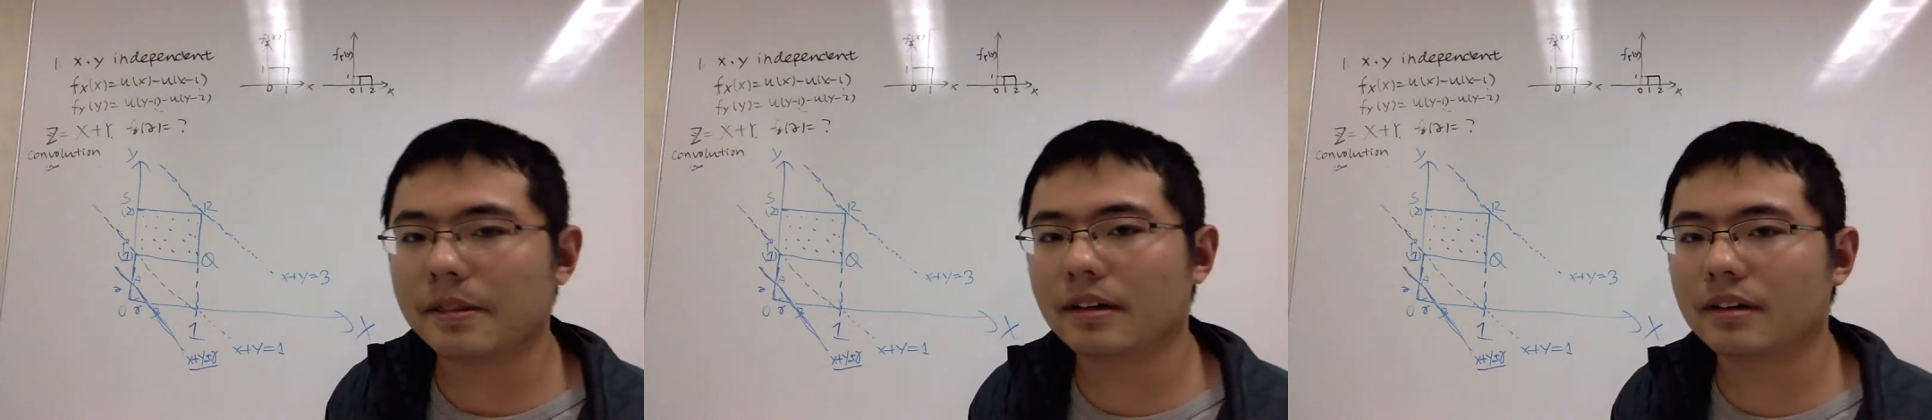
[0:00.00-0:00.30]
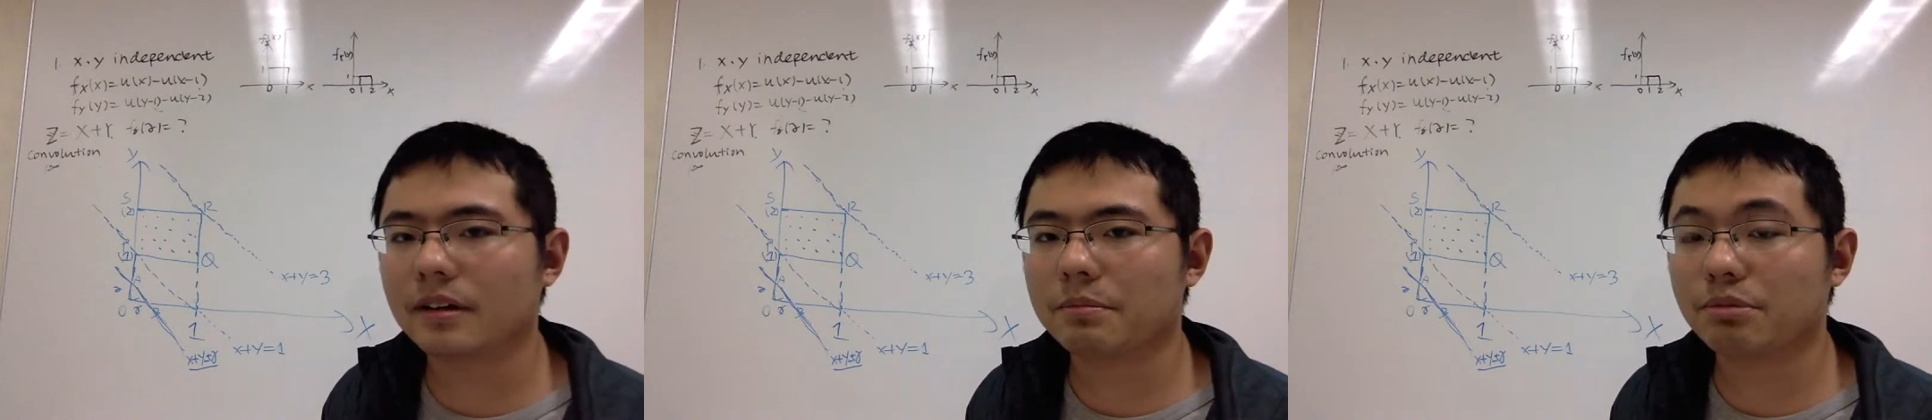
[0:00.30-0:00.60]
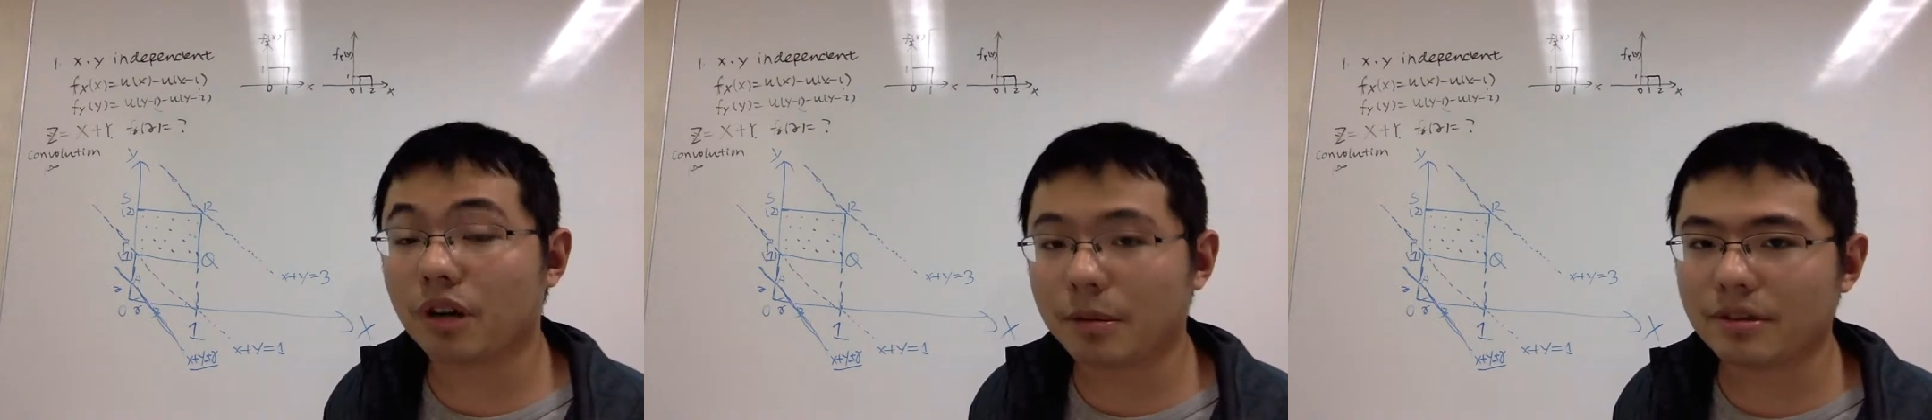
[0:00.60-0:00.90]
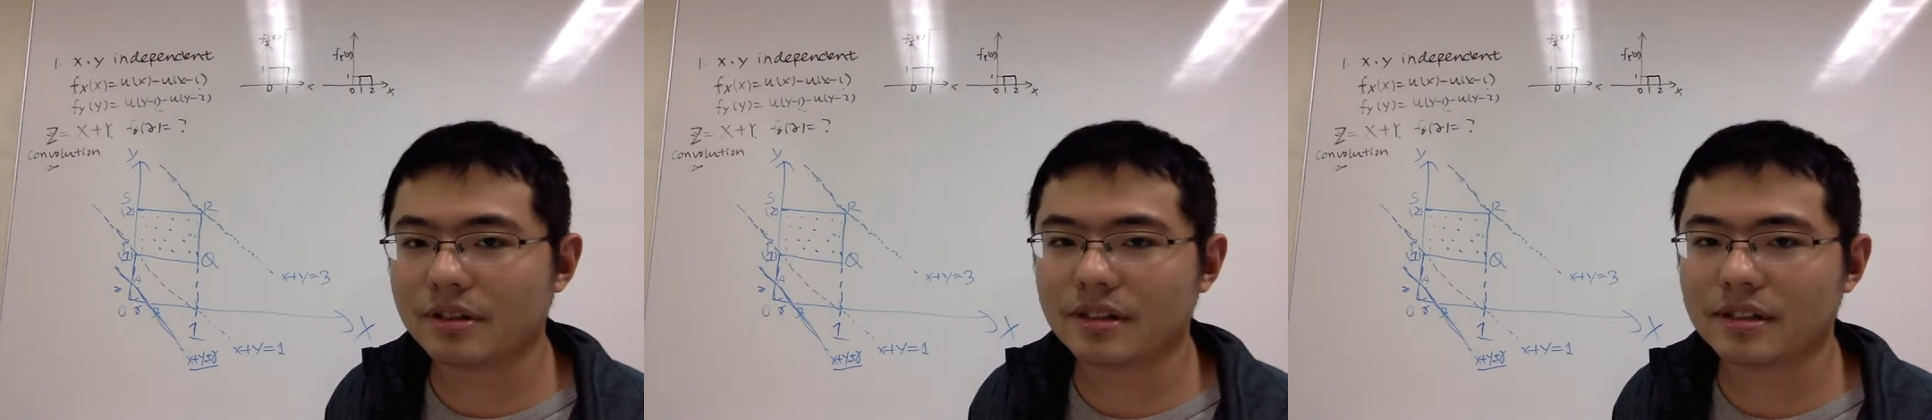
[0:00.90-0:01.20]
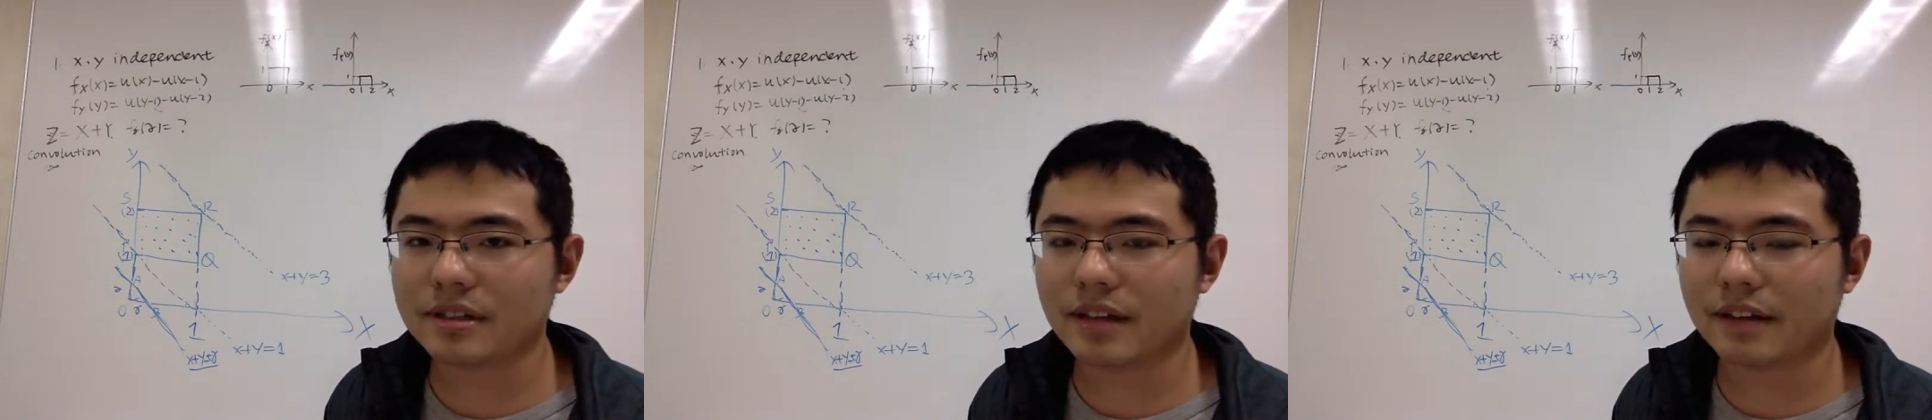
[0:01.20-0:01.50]
the
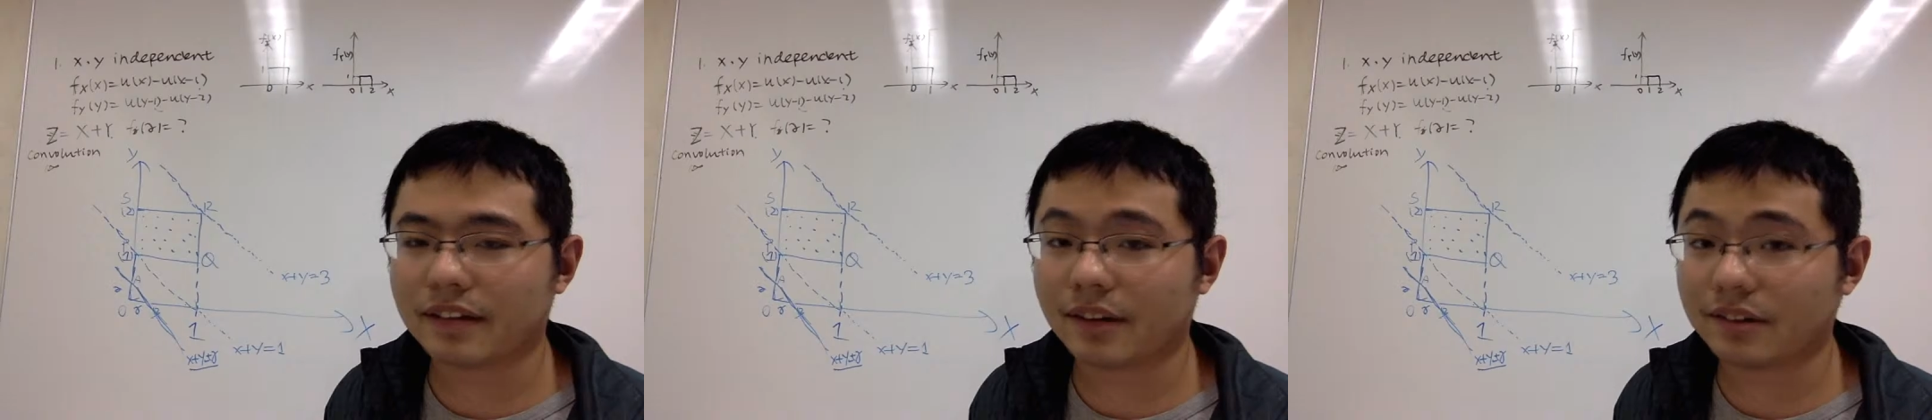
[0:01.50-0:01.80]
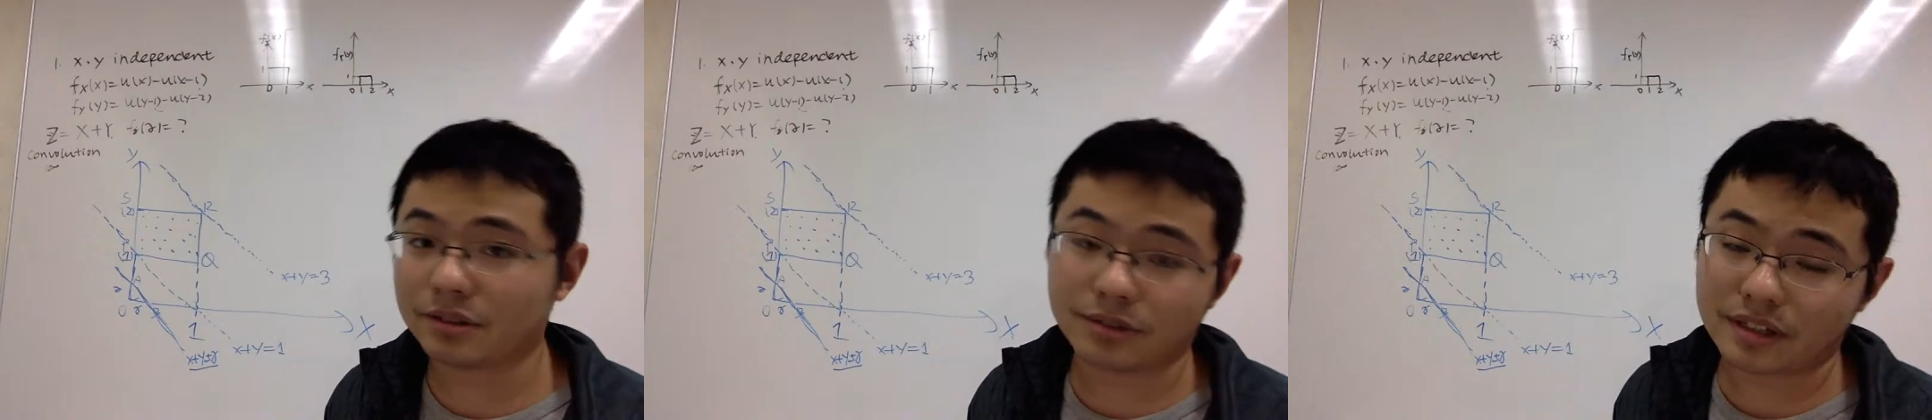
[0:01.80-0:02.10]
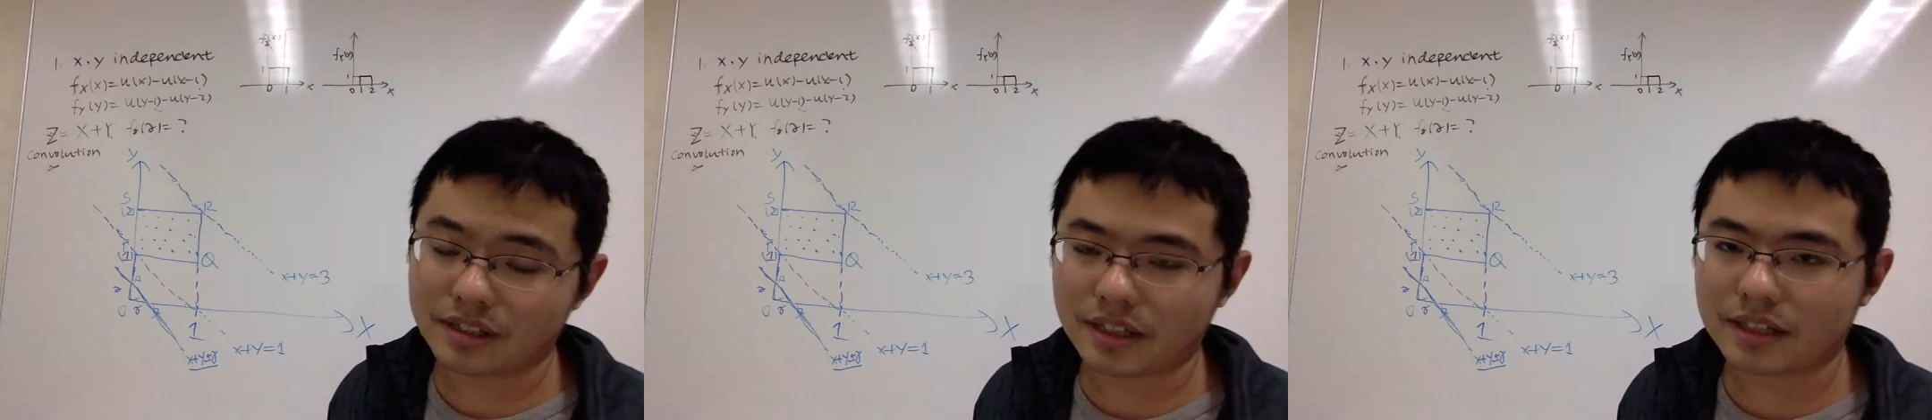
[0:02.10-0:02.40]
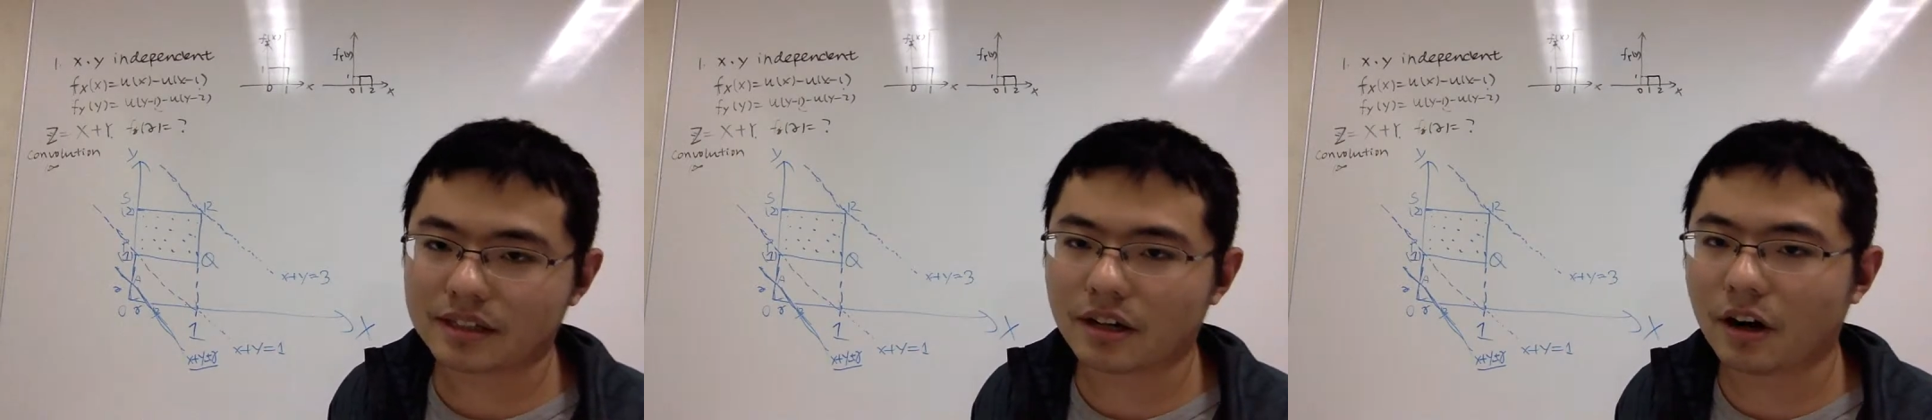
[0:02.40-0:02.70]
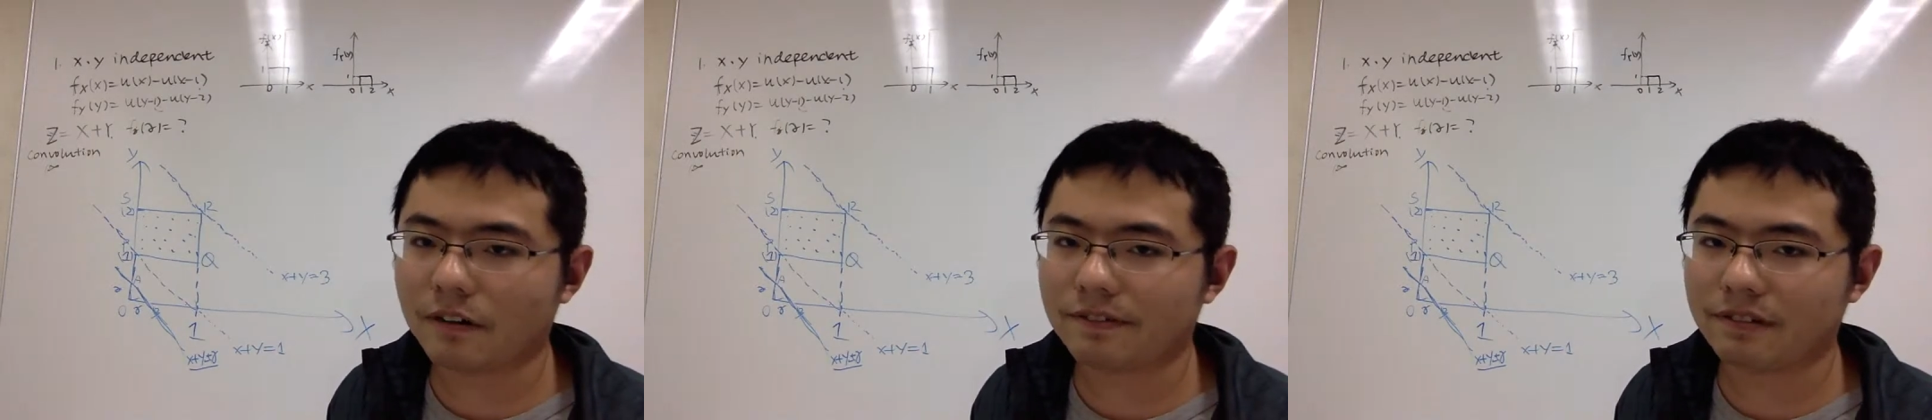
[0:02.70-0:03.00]
properties and characteristics
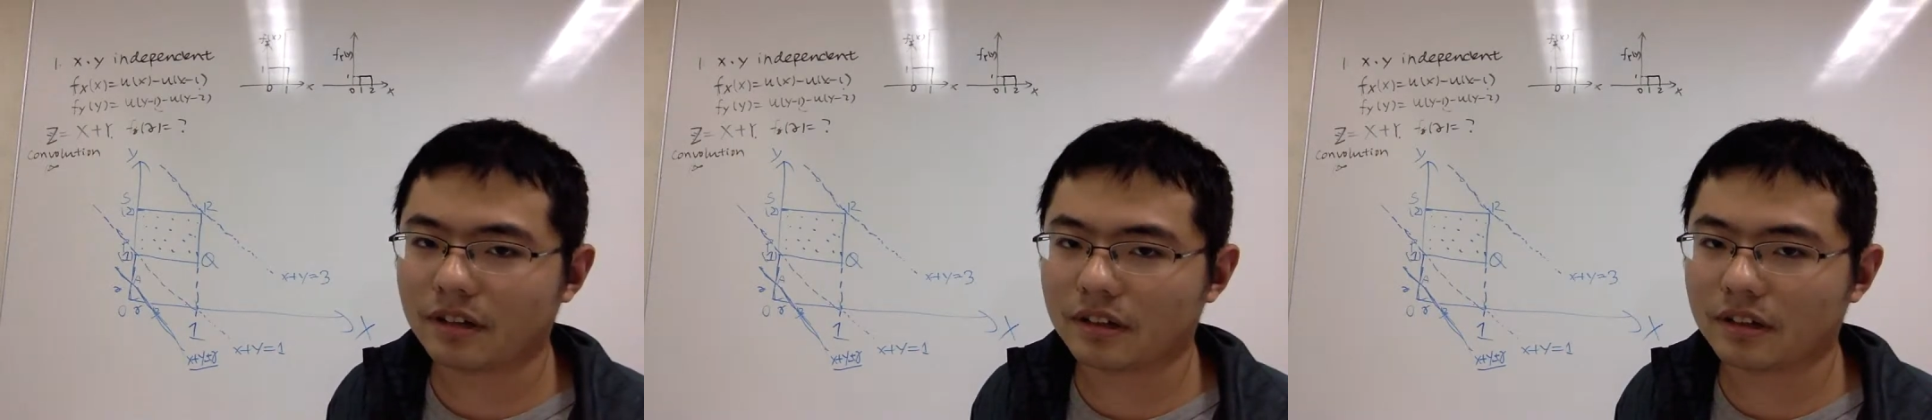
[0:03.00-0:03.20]
of